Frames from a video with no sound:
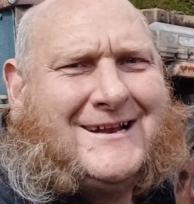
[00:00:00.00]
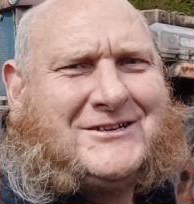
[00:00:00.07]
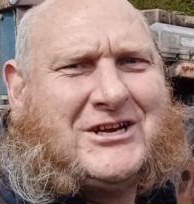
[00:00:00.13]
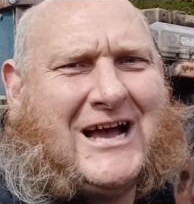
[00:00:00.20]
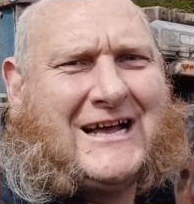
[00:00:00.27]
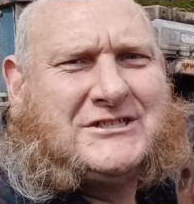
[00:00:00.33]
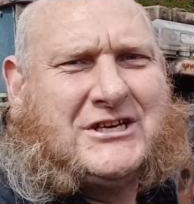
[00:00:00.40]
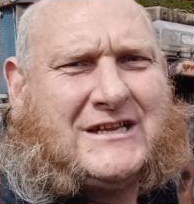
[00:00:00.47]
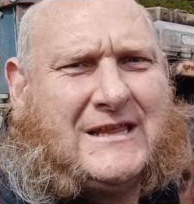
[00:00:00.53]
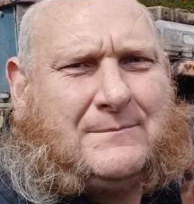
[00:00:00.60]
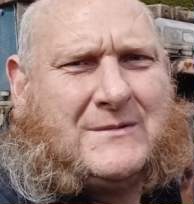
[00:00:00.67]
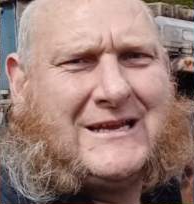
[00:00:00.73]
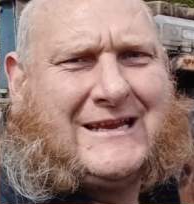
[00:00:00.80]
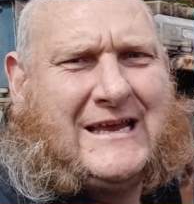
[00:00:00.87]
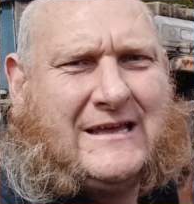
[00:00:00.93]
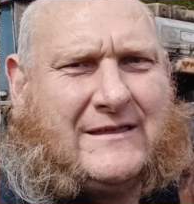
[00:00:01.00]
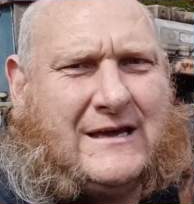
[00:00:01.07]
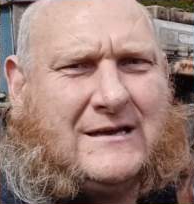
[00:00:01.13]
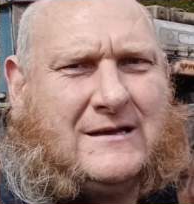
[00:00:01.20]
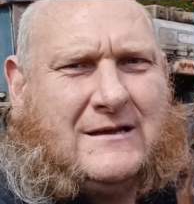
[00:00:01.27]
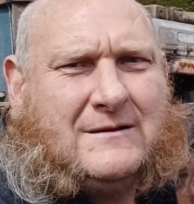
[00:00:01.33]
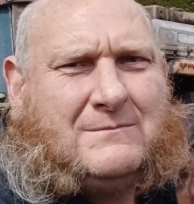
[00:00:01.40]
Charging them
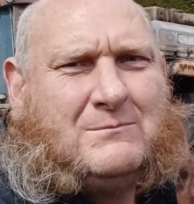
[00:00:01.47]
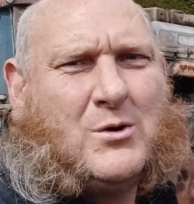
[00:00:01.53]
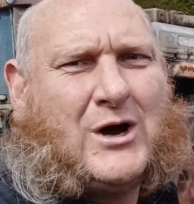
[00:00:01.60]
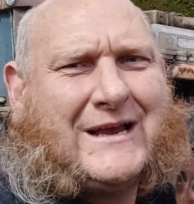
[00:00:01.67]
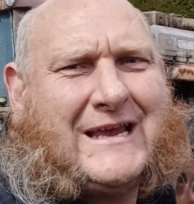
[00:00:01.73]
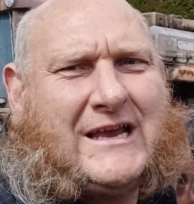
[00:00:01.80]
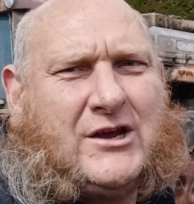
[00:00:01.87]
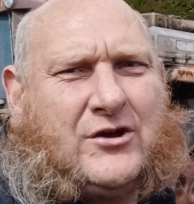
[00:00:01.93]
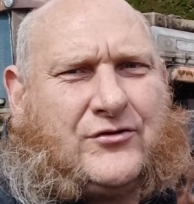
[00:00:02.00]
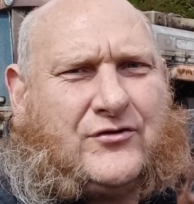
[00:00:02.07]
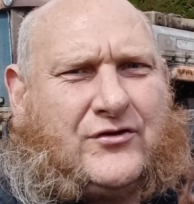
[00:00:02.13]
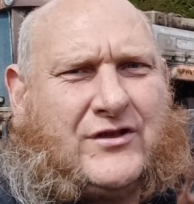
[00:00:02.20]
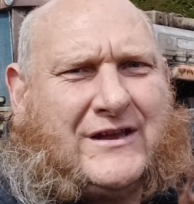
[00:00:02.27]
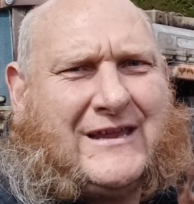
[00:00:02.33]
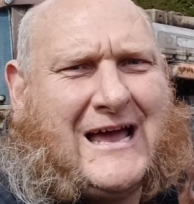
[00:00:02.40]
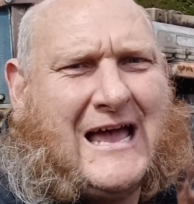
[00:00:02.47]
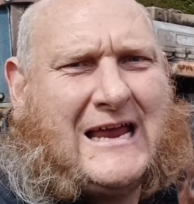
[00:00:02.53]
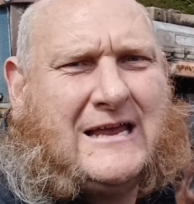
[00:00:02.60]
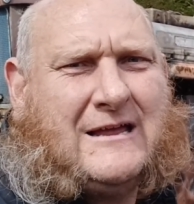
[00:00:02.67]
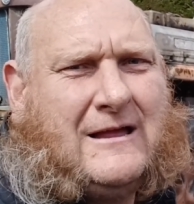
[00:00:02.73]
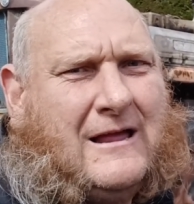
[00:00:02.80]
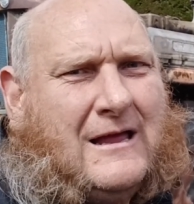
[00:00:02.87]
together might get you through the
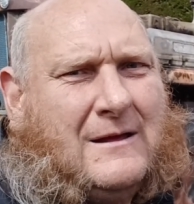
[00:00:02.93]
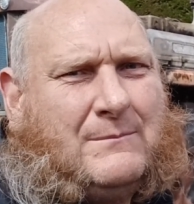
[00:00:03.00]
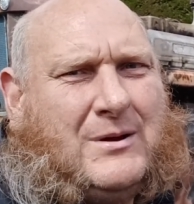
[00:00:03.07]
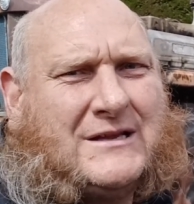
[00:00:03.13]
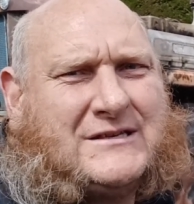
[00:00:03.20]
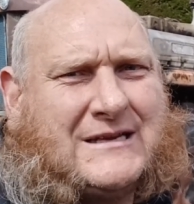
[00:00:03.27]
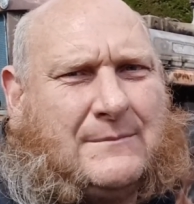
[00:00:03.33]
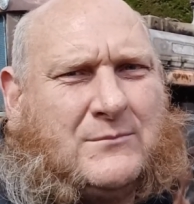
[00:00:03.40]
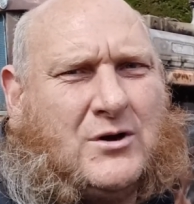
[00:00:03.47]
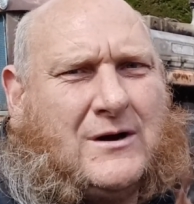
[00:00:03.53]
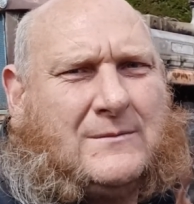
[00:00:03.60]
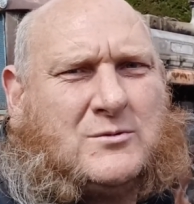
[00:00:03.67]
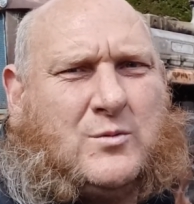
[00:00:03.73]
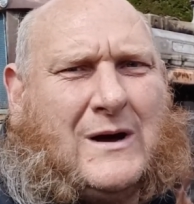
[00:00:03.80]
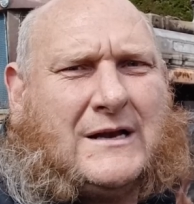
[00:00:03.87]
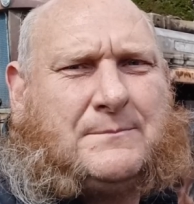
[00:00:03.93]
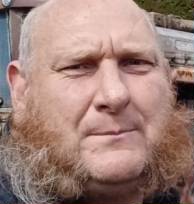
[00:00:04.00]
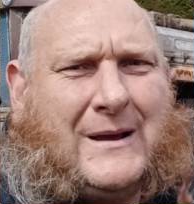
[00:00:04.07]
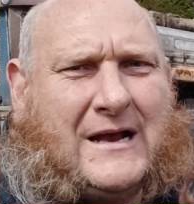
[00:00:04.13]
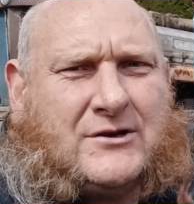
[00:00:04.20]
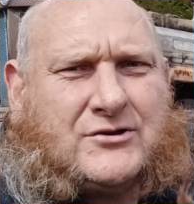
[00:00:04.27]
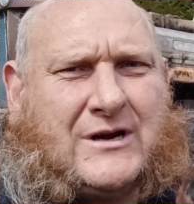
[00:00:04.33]
day, but sometimes one
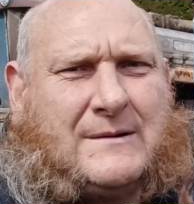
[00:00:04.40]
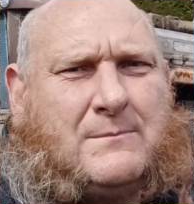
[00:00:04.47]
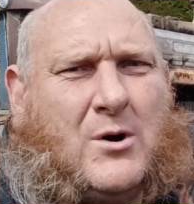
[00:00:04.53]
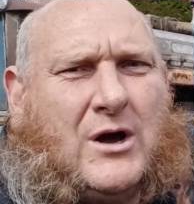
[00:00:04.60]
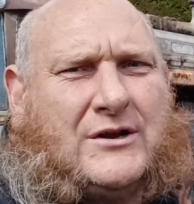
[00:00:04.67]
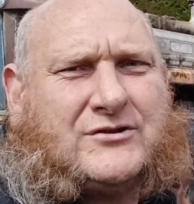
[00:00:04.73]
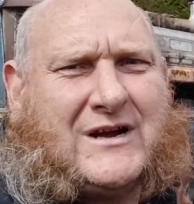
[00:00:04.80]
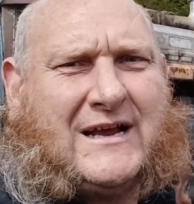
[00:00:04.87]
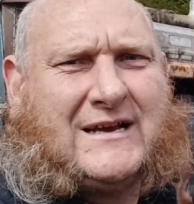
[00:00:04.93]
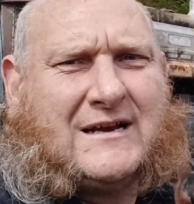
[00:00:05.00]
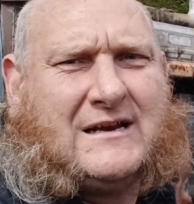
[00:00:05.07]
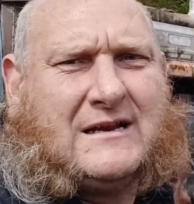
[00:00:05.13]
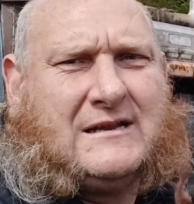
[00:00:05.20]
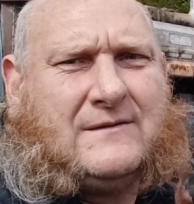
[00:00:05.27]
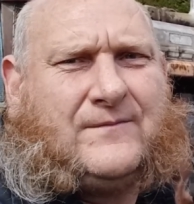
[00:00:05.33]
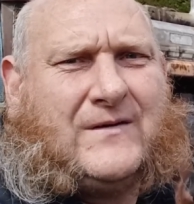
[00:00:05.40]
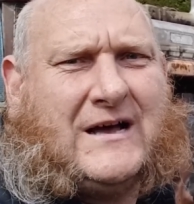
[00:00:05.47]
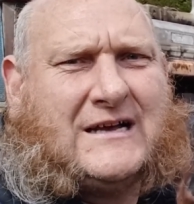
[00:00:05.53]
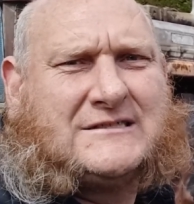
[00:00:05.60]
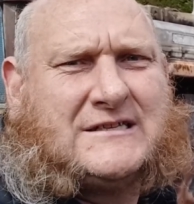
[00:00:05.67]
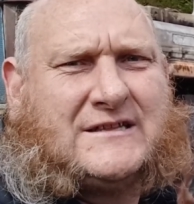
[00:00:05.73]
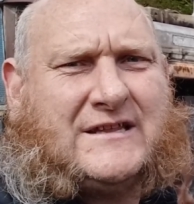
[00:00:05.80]
battery might drain a little
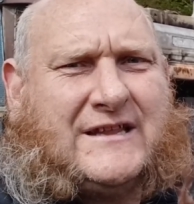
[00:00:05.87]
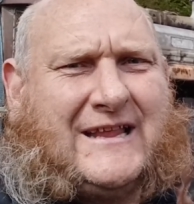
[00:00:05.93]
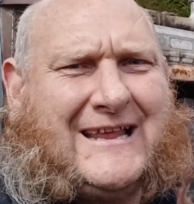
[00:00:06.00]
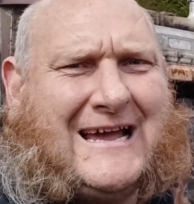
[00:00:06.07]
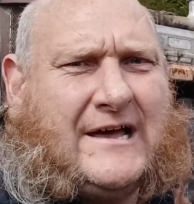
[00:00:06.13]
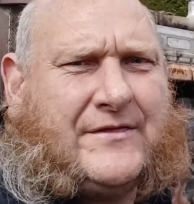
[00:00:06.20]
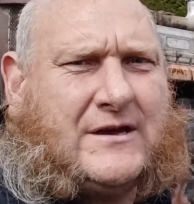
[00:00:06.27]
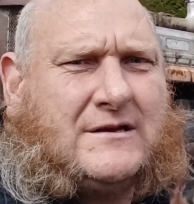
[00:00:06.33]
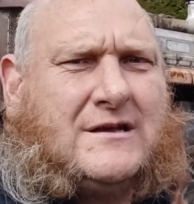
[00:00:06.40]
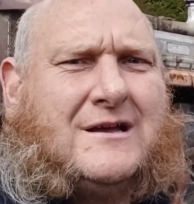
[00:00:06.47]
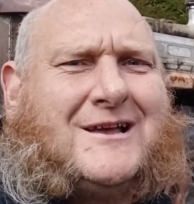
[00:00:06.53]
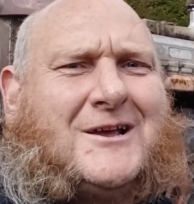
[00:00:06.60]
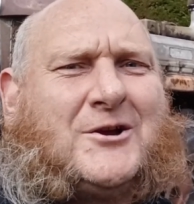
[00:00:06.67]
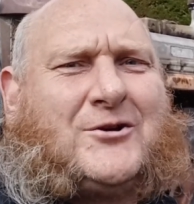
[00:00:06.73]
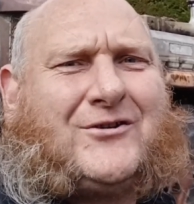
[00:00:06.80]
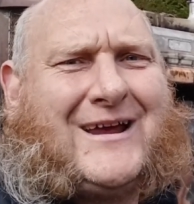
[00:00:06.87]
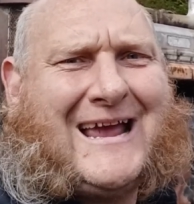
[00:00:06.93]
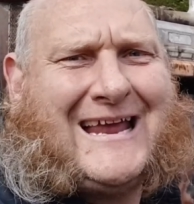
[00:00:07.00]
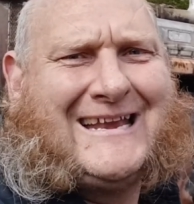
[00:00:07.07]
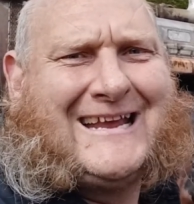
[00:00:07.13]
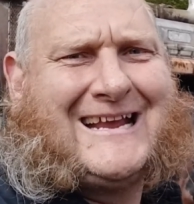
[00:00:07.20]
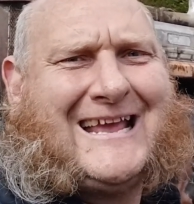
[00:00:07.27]
faster than the other,
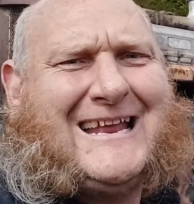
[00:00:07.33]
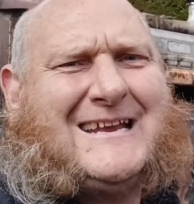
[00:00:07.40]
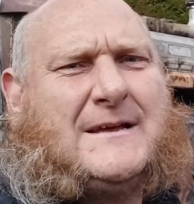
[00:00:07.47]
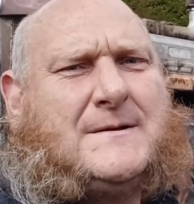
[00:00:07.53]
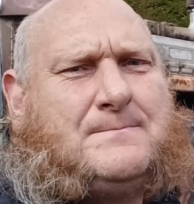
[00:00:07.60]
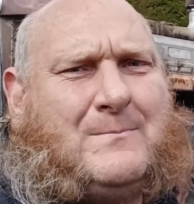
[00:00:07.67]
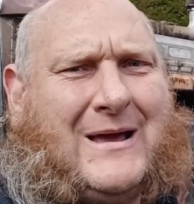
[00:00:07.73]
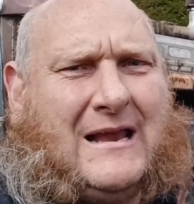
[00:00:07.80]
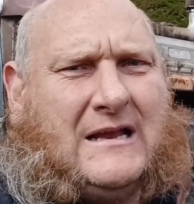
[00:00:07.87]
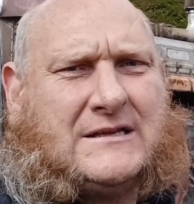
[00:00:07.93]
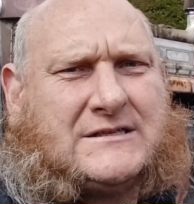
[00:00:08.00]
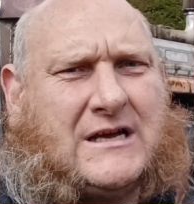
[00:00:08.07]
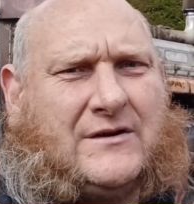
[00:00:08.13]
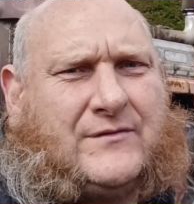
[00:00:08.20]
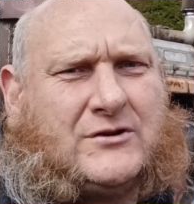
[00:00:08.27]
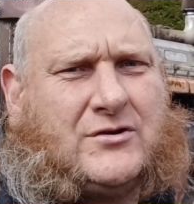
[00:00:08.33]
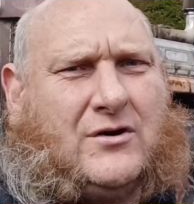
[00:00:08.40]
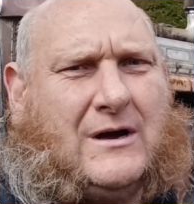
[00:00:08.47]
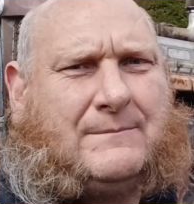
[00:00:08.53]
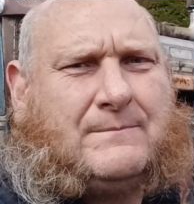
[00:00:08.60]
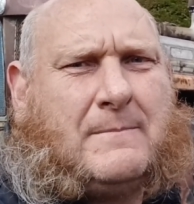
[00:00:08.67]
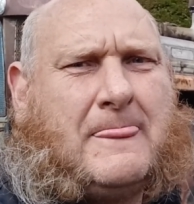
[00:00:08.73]
creating an imbalance over
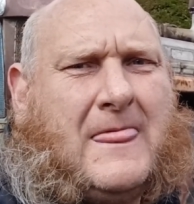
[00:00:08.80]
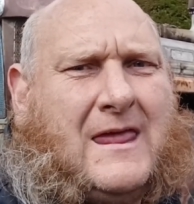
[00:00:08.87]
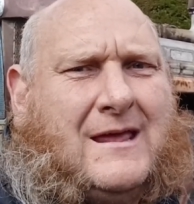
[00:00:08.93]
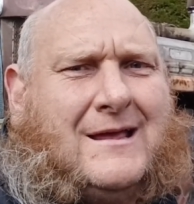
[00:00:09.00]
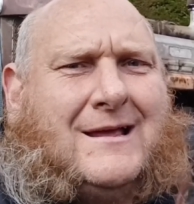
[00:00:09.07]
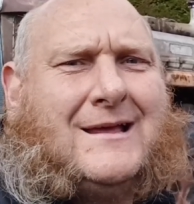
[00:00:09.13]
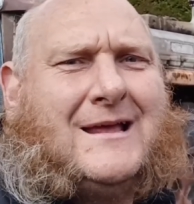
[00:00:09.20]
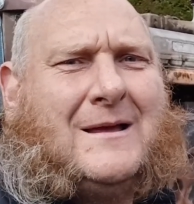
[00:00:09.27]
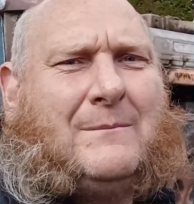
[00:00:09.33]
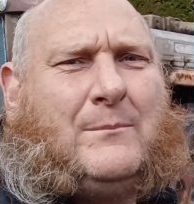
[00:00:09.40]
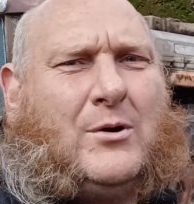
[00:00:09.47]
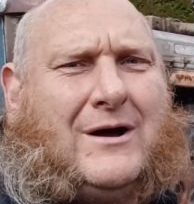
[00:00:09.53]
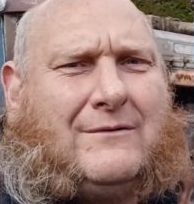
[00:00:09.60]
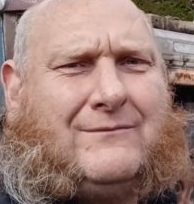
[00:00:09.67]
time. By